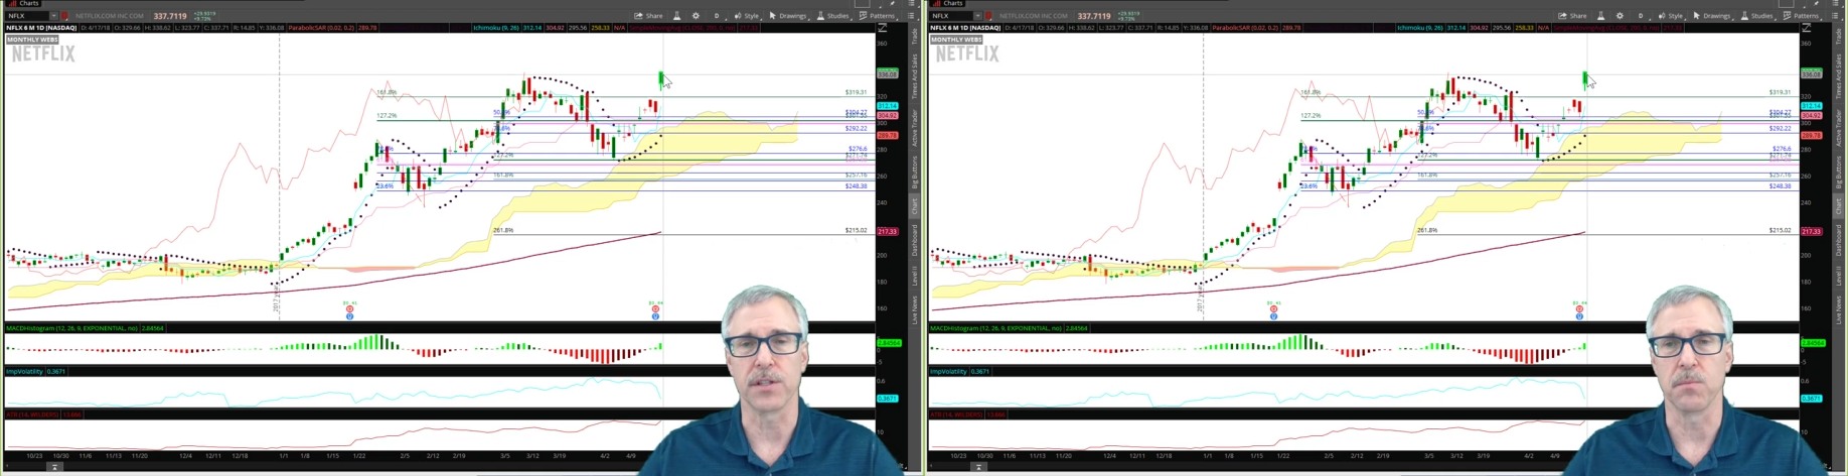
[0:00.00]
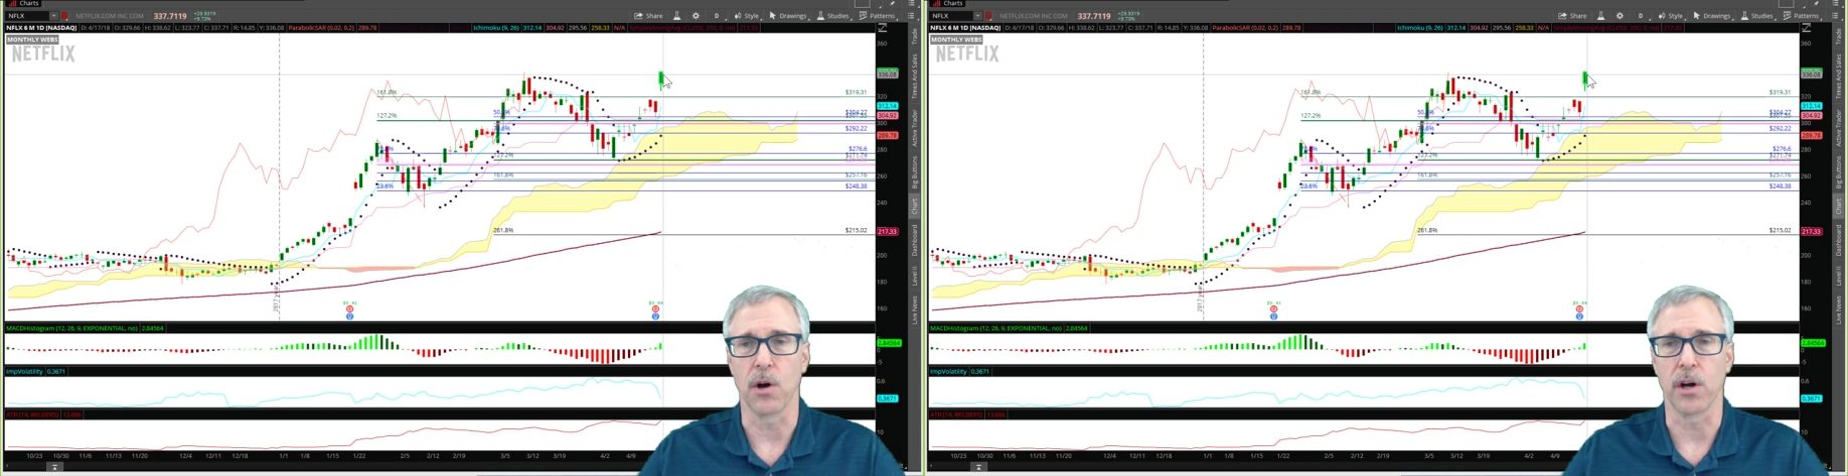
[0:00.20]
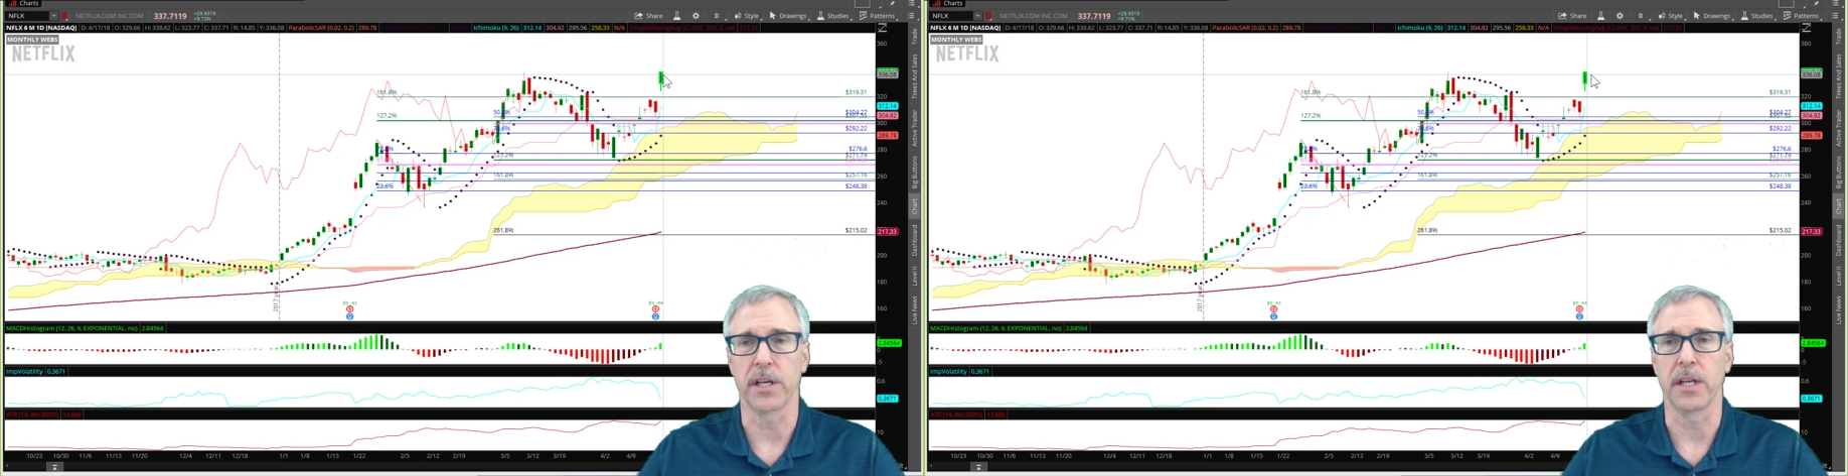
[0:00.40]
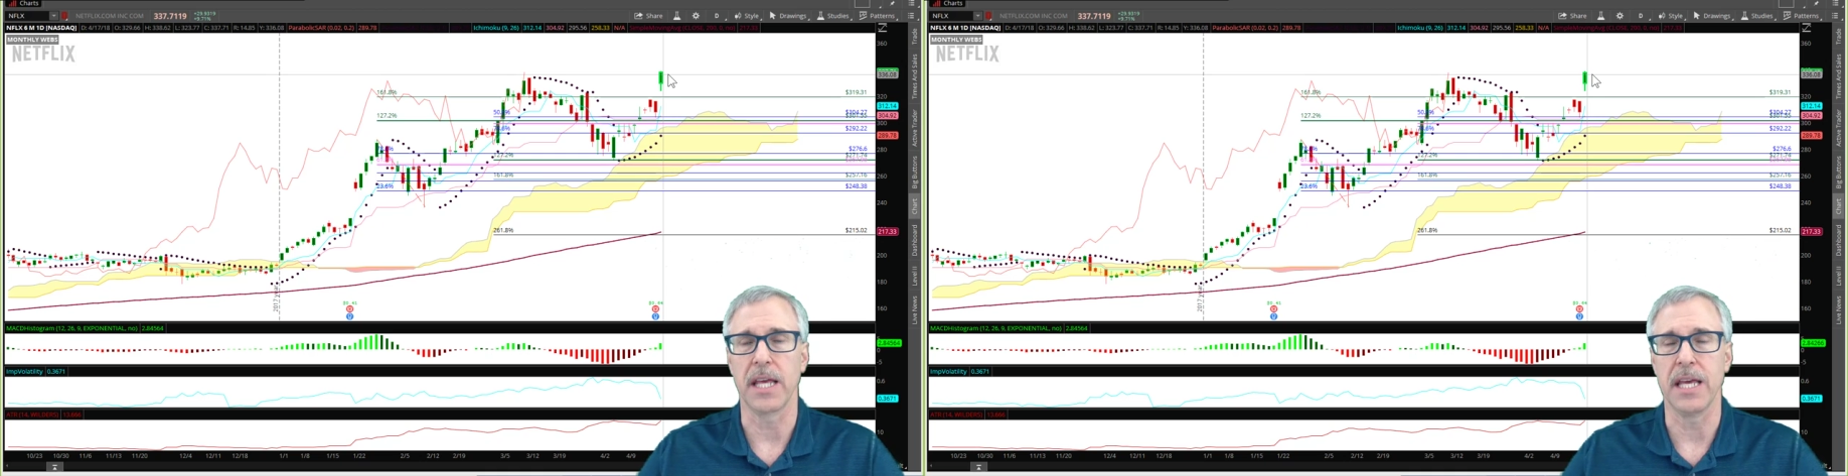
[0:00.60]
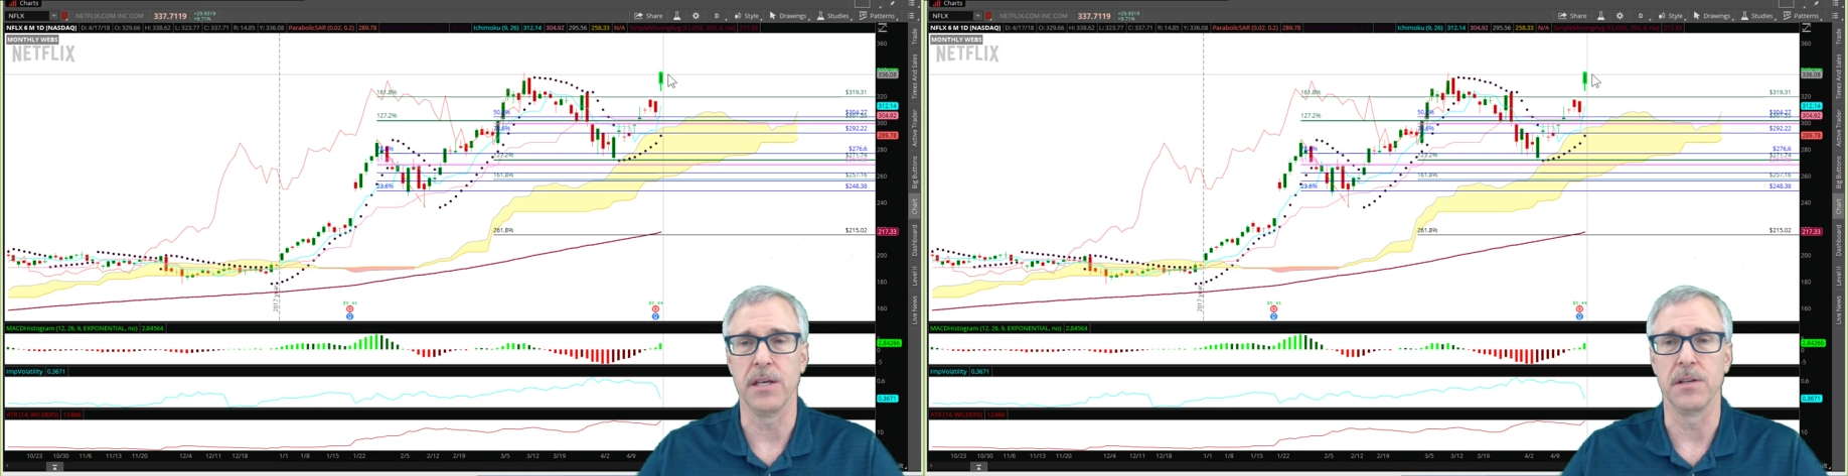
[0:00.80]
this
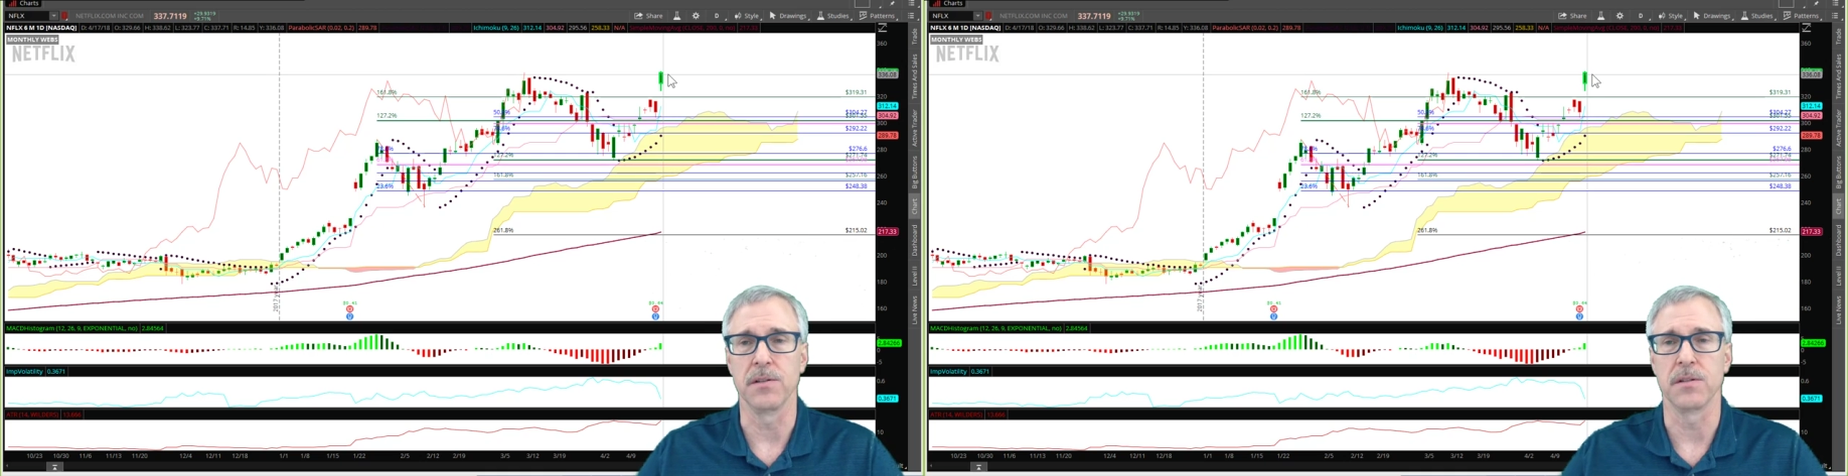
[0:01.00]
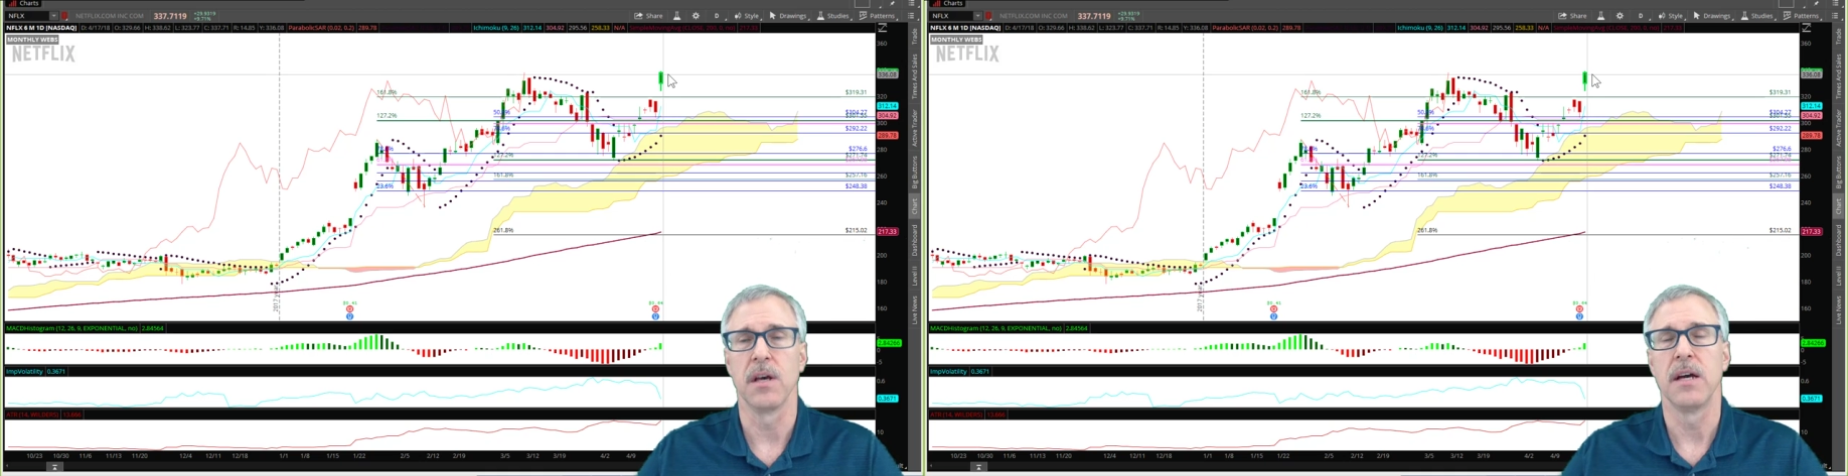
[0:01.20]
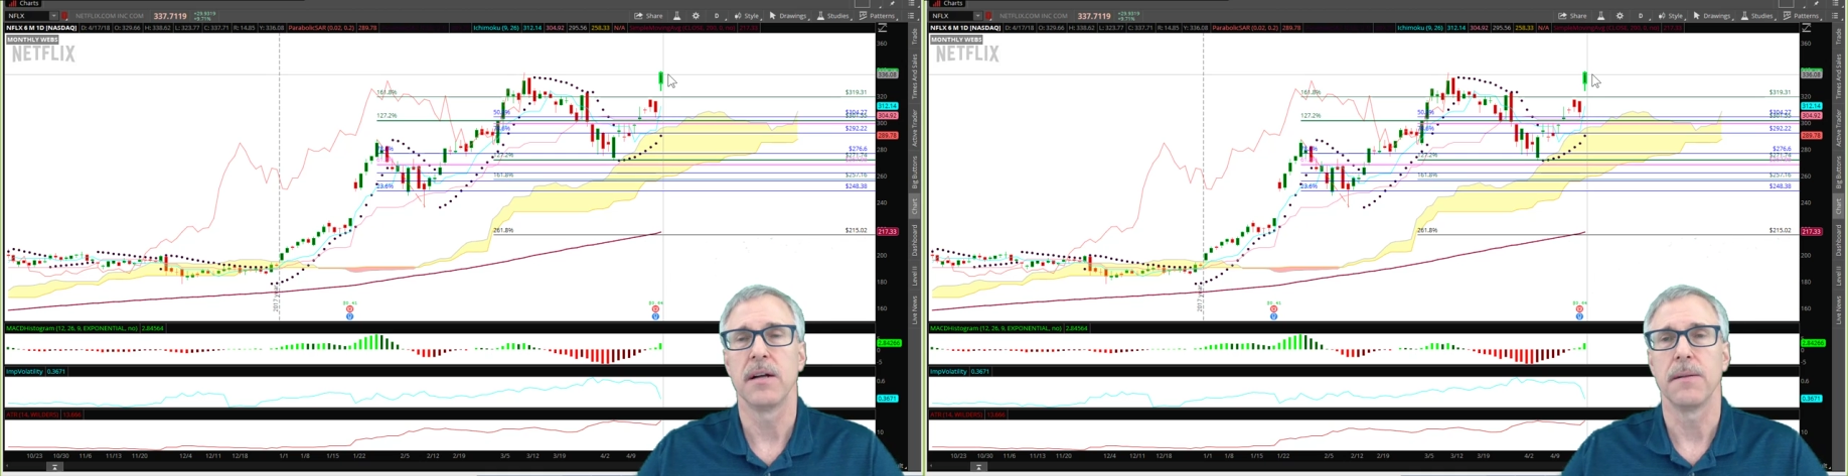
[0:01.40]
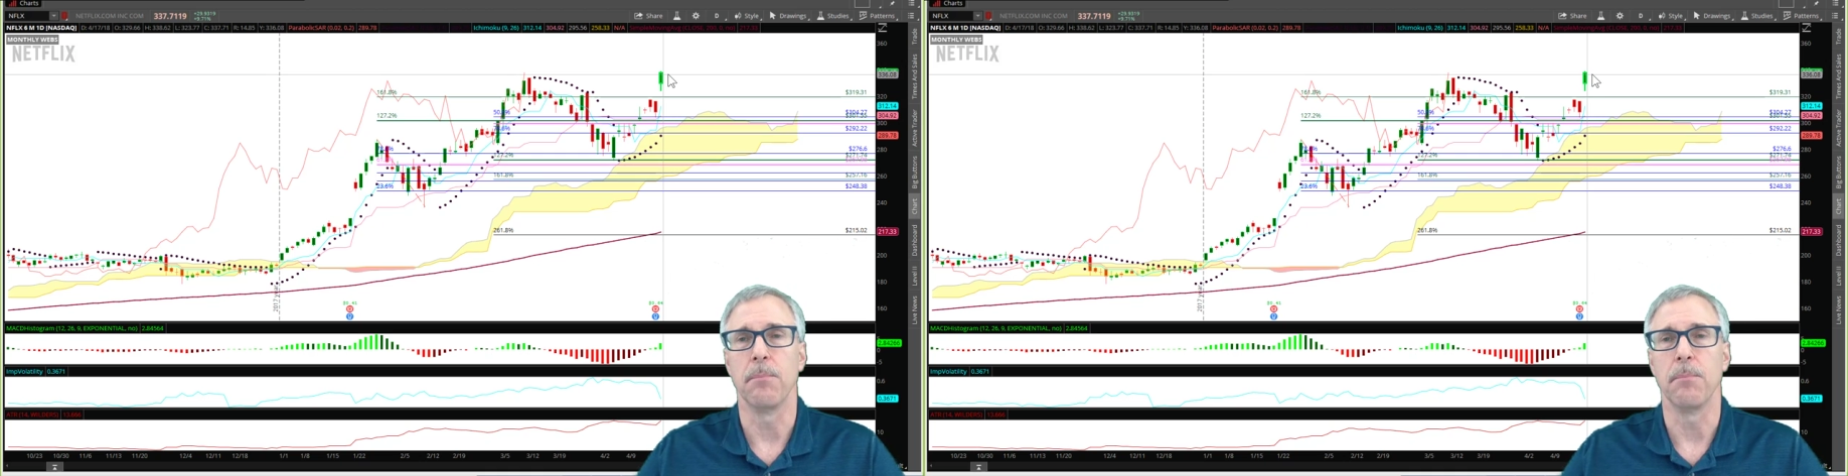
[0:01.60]
market is